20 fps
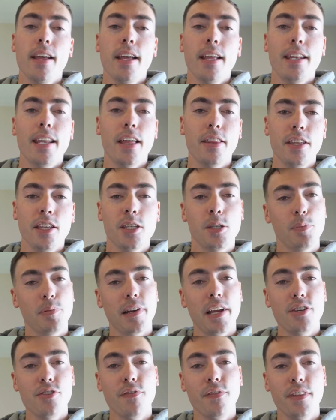Now, the
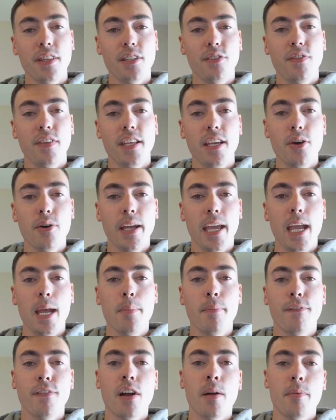inspiration for this video
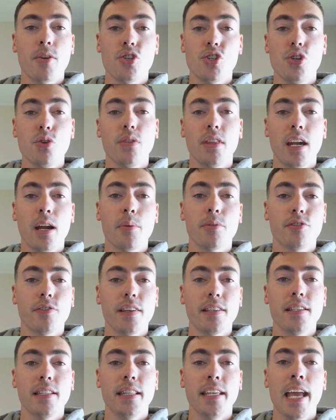came from a shoot that I was
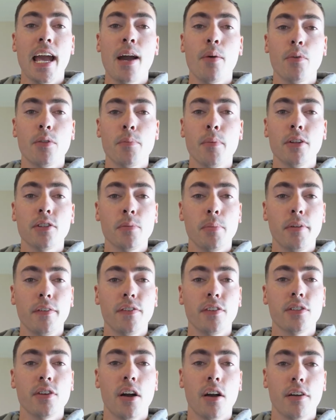recently at with multiple
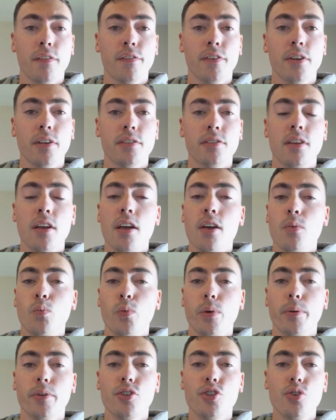photographers.
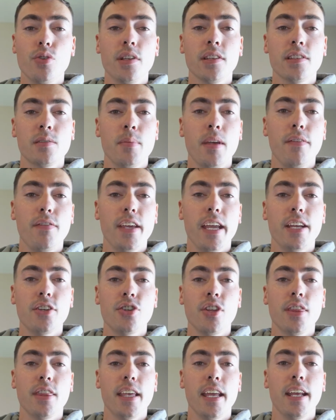We were shooting some
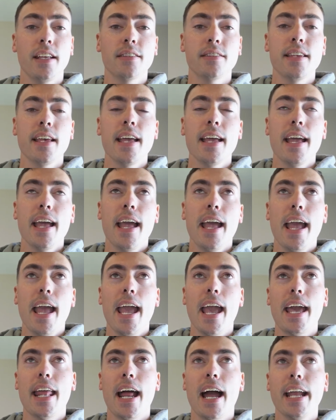aviation things,
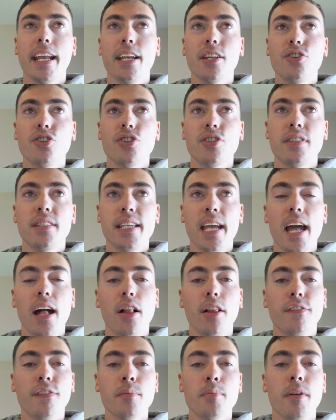and I could just
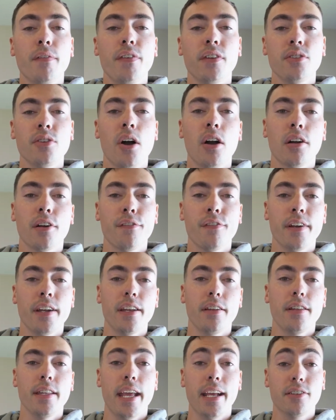tell from the
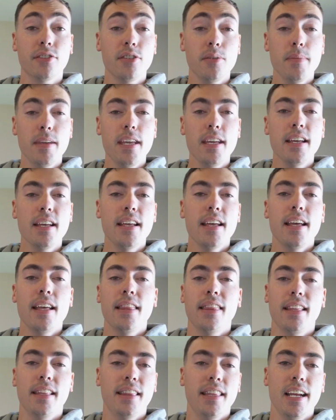photographer next to me
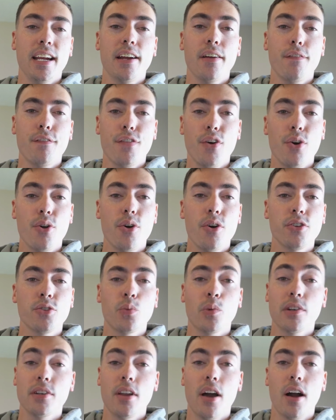that their
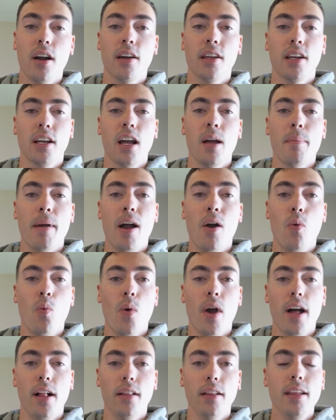photos were not going to come out
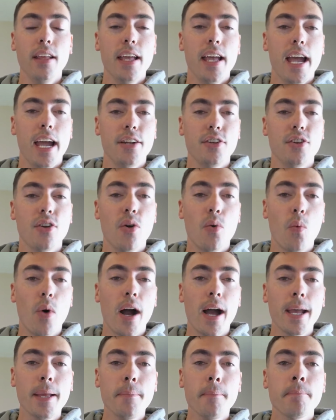well. And you know
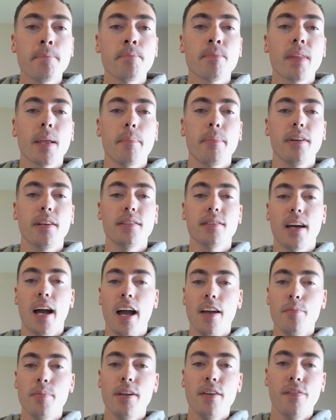why? Because
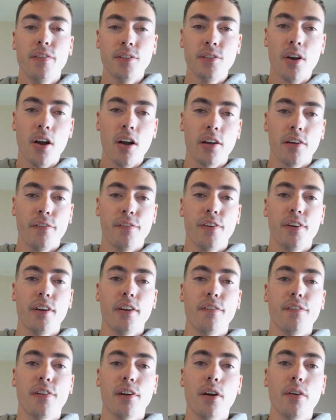I've been a
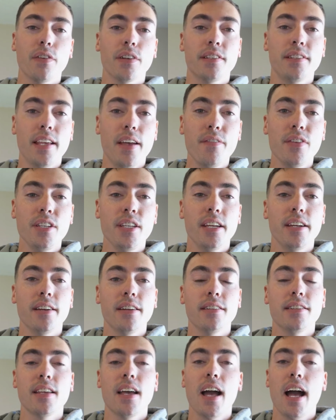photographer for over 7
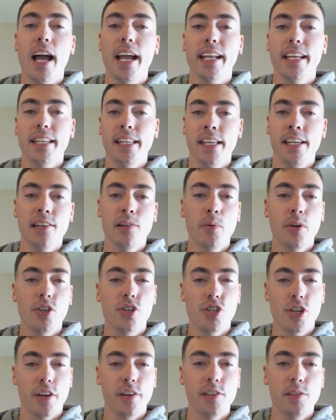years. I can hear what
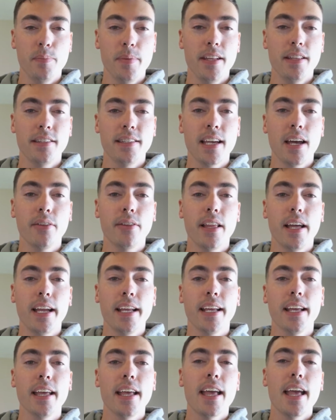shutter speeds sound
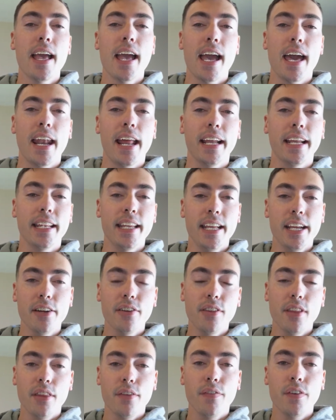like, and I can
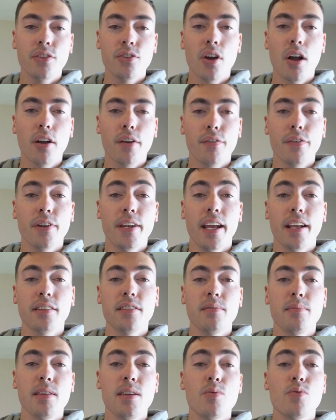hear that the photographer
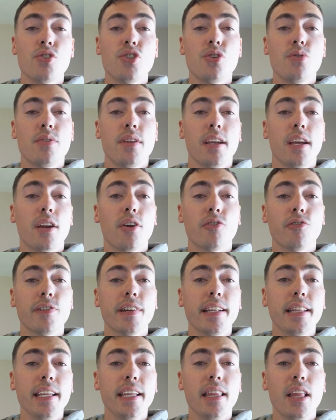next to me was shooting at a
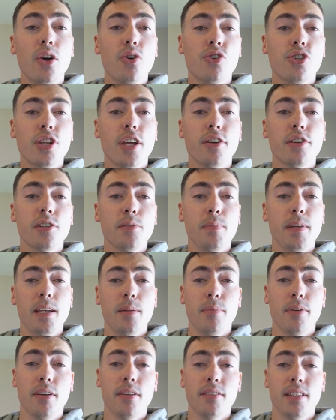really low shutter
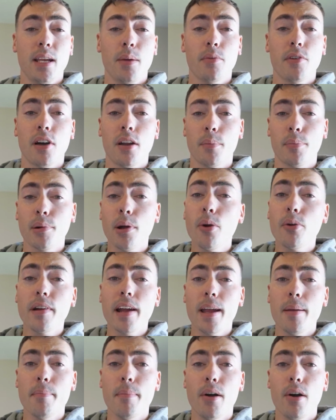speed because they were on a
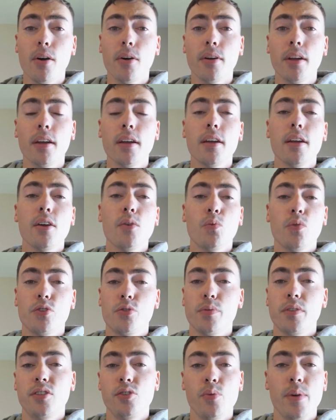program mode,
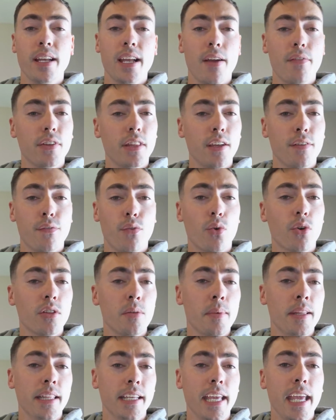which was doing everything for
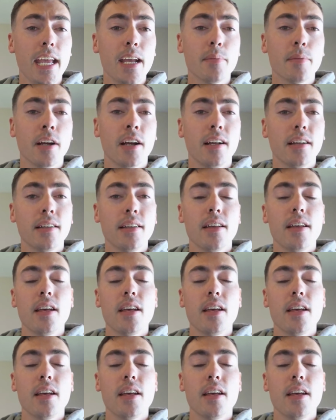them in the camera,